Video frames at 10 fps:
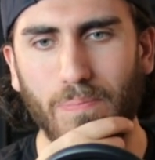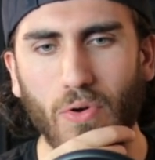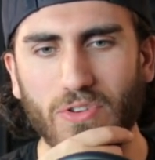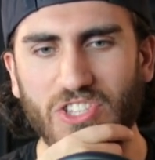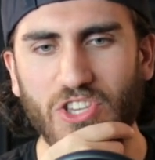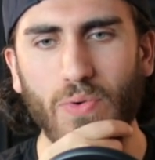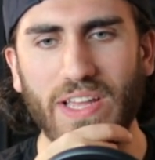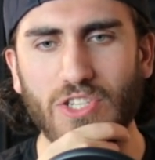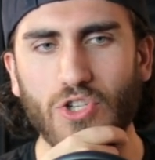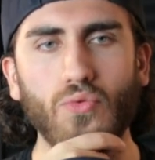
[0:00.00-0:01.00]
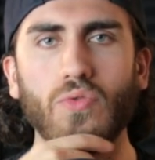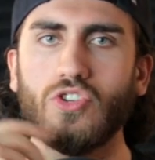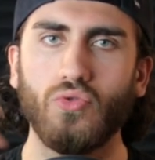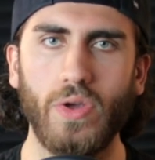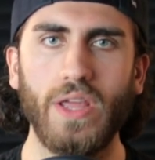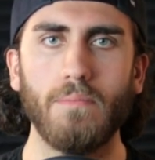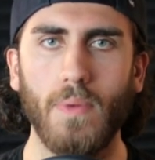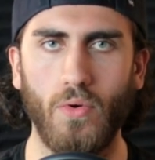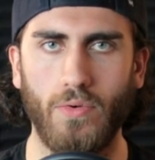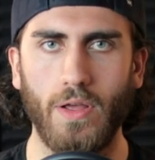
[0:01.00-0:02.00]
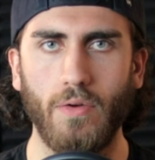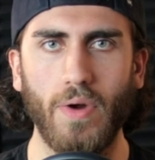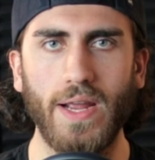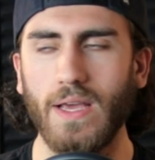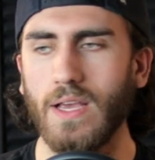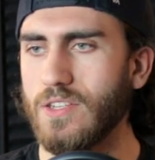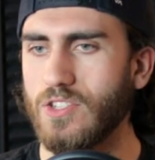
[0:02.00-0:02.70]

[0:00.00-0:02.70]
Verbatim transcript: pulls you into retreat mode, right?